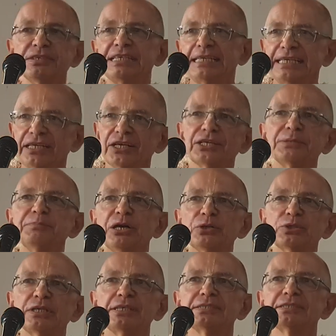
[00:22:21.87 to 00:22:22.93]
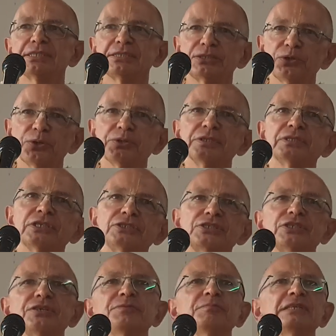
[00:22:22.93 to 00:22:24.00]
we hear about his external
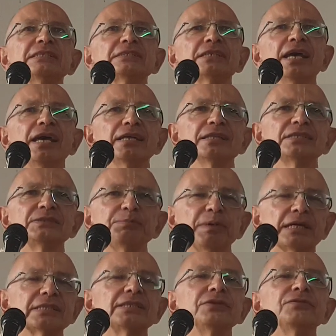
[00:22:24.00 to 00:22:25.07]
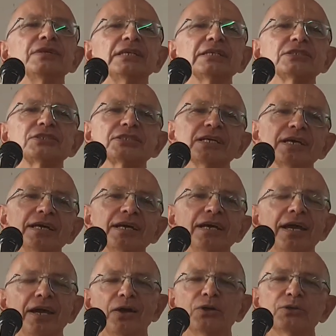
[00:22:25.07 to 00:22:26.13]
achievements, this Bhakti
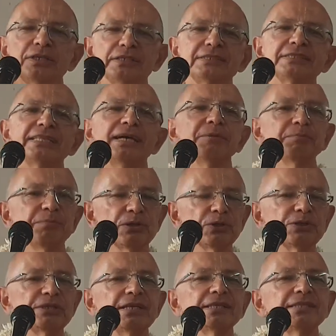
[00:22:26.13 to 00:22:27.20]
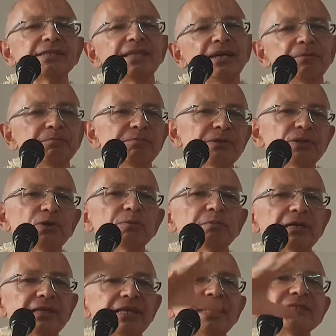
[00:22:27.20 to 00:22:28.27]
Vriksha, or this temple, or that temple, or
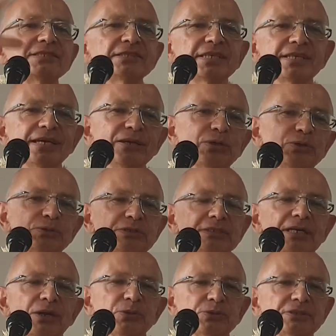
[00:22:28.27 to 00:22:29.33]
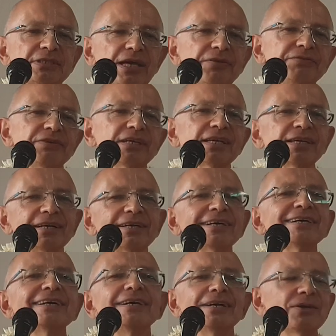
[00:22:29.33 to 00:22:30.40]
Malaysia, or South
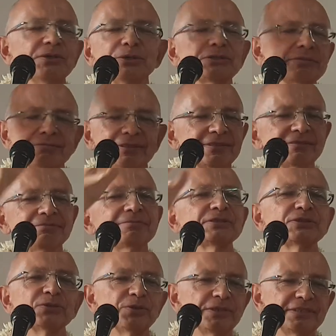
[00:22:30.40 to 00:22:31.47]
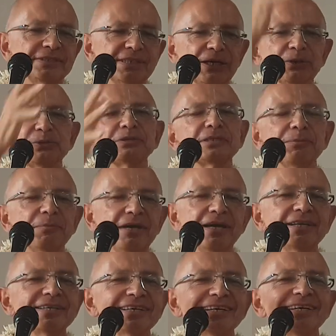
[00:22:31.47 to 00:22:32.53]
Africa, or sorry, South
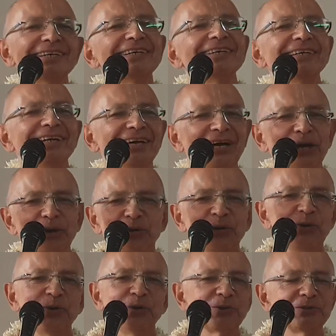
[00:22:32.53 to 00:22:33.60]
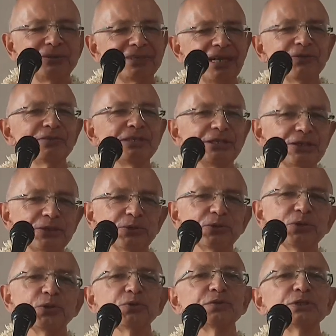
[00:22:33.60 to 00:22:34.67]
America, or traveling
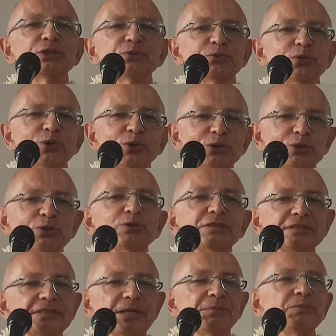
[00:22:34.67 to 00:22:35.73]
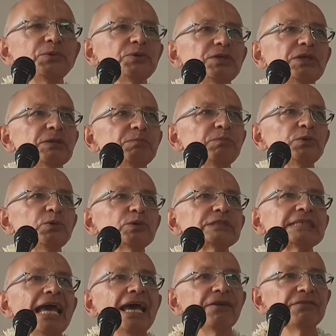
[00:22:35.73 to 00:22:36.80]
all over the world, or distributing
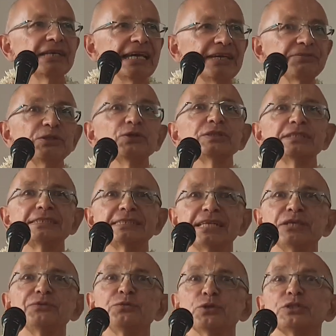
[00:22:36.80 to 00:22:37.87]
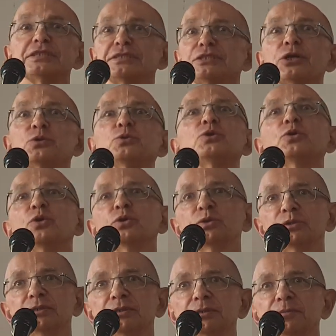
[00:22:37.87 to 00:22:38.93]
books, we have to understand what is the root cause.